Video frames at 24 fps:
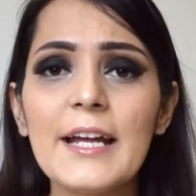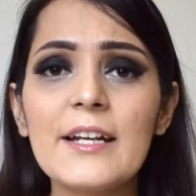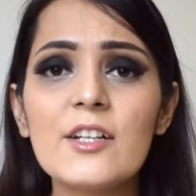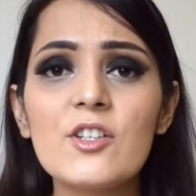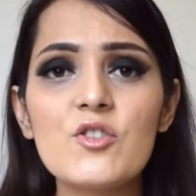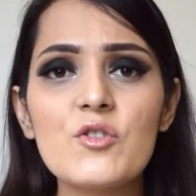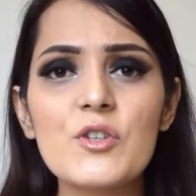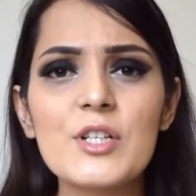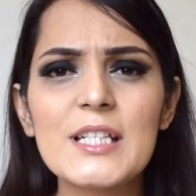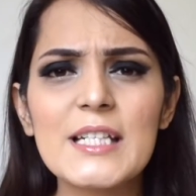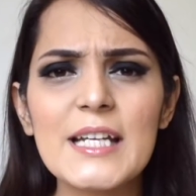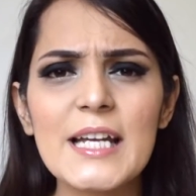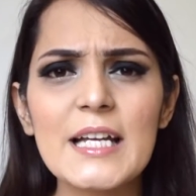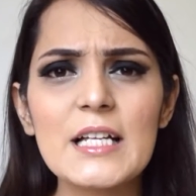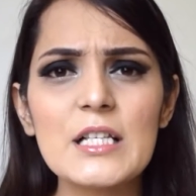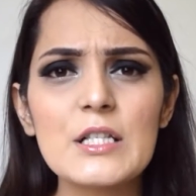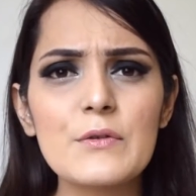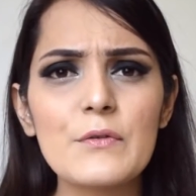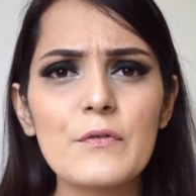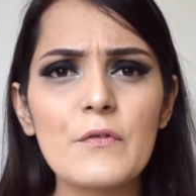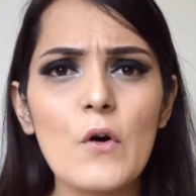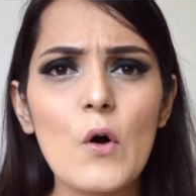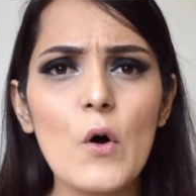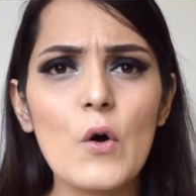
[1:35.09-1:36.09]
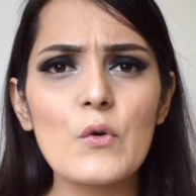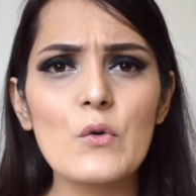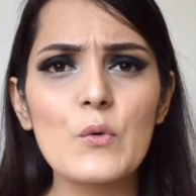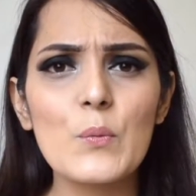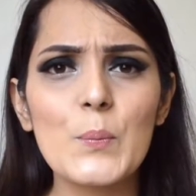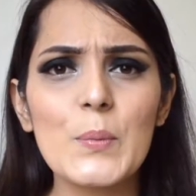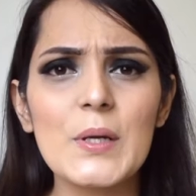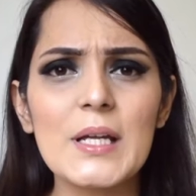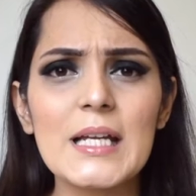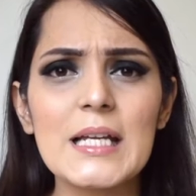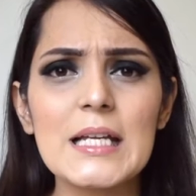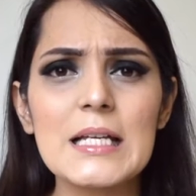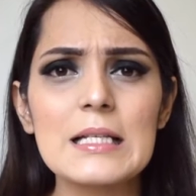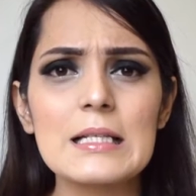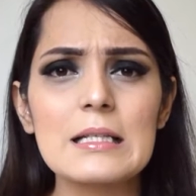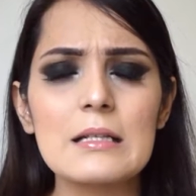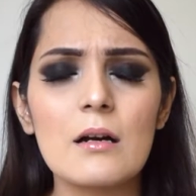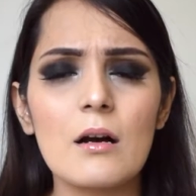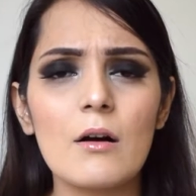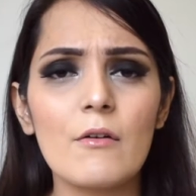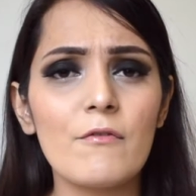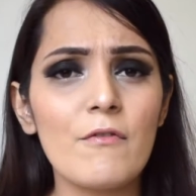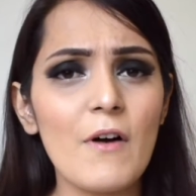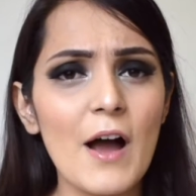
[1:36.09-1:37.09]
it retails for rupees
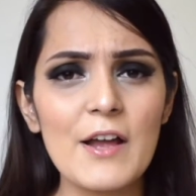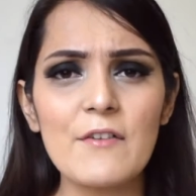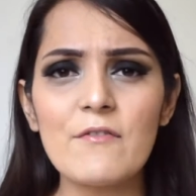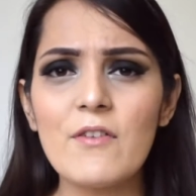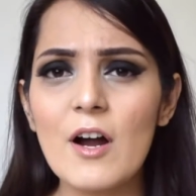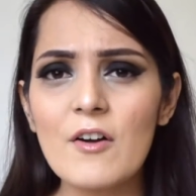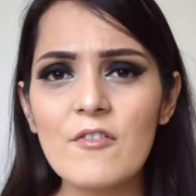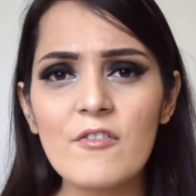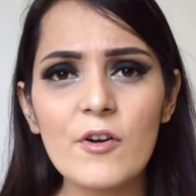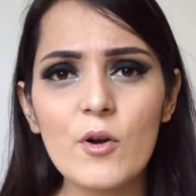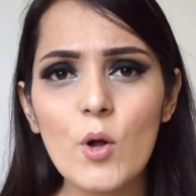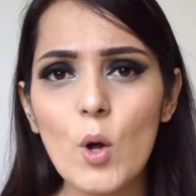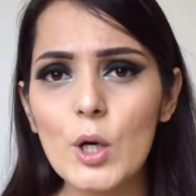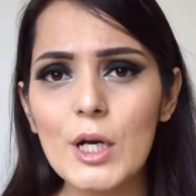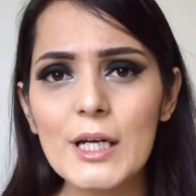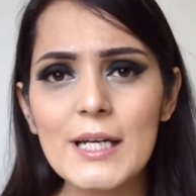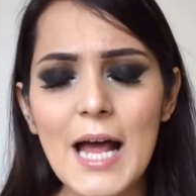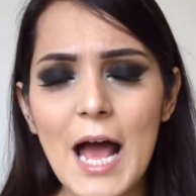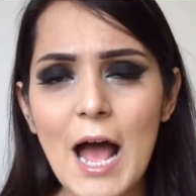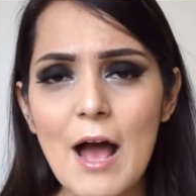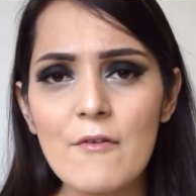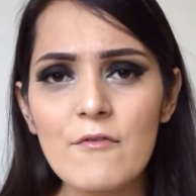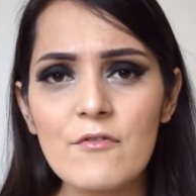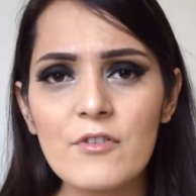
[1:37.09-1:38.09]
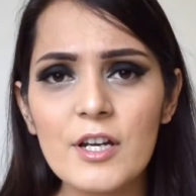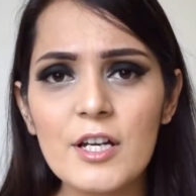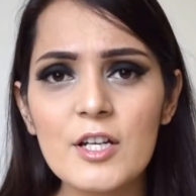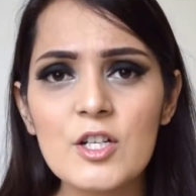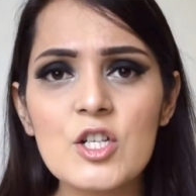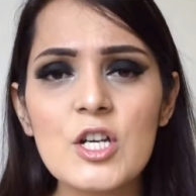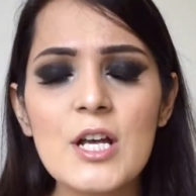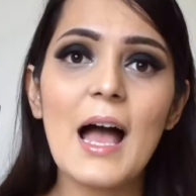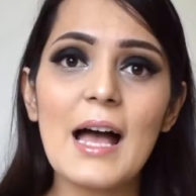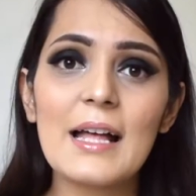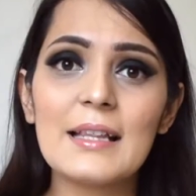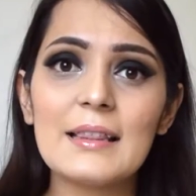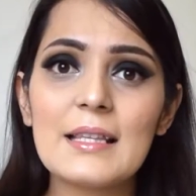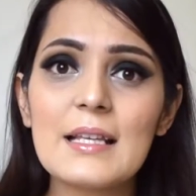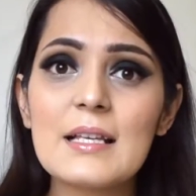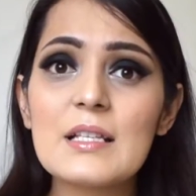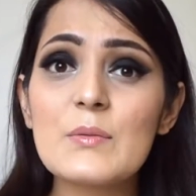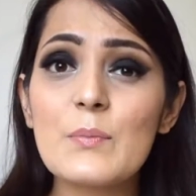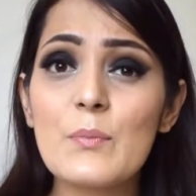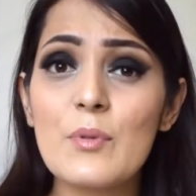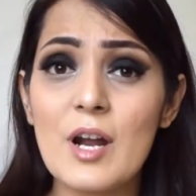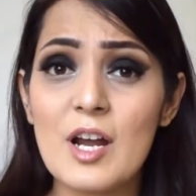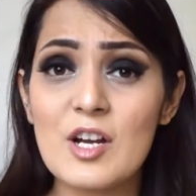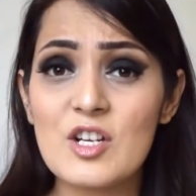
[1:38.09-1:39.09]
500 on an average, and
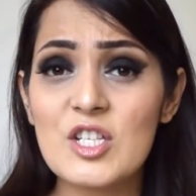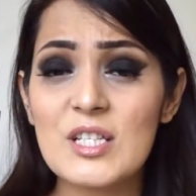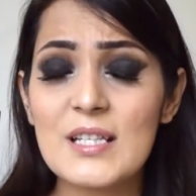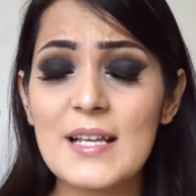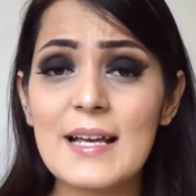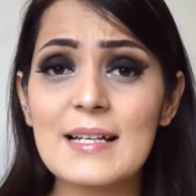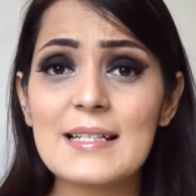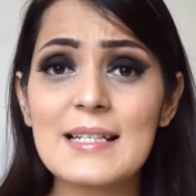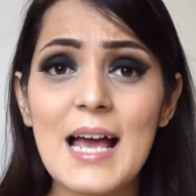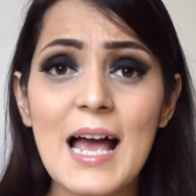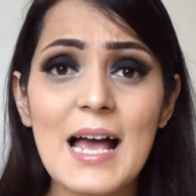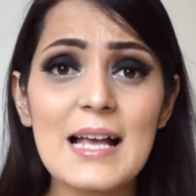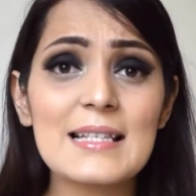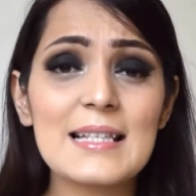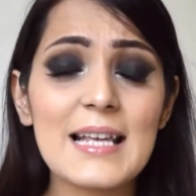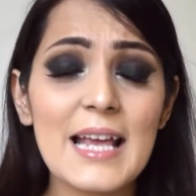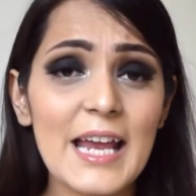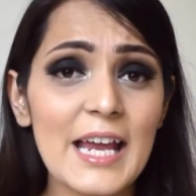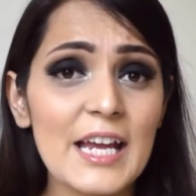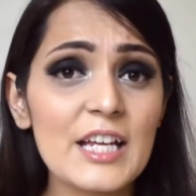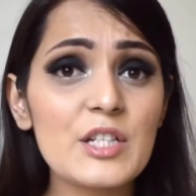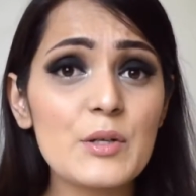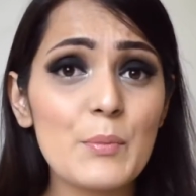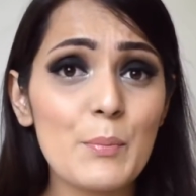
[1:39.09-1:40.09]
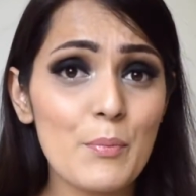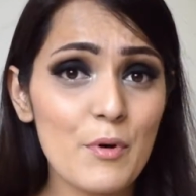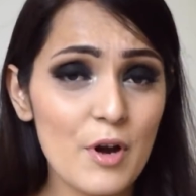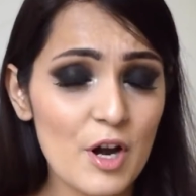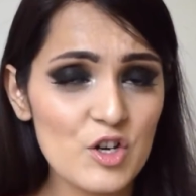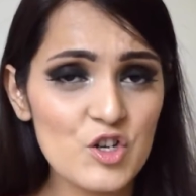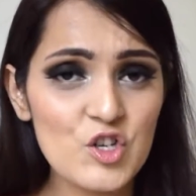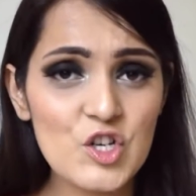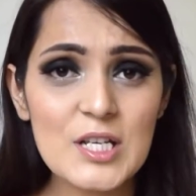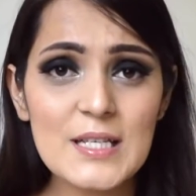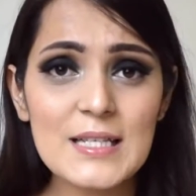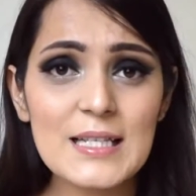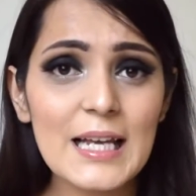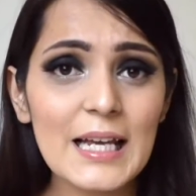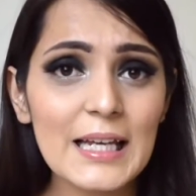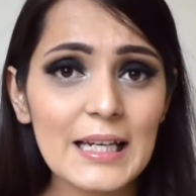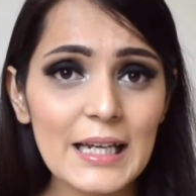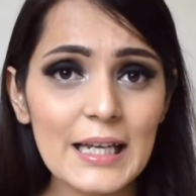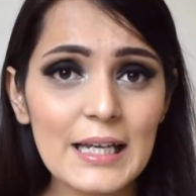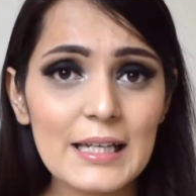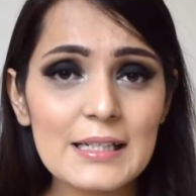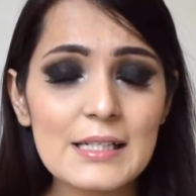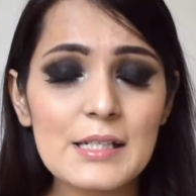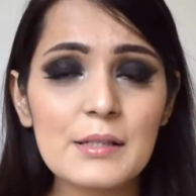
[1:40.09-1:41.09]
this brush set has 8 brushes in
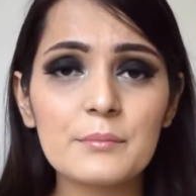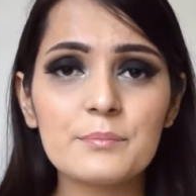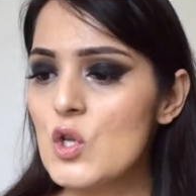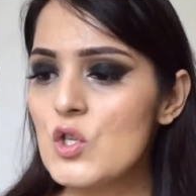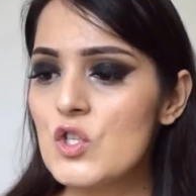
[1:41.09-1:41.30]
it.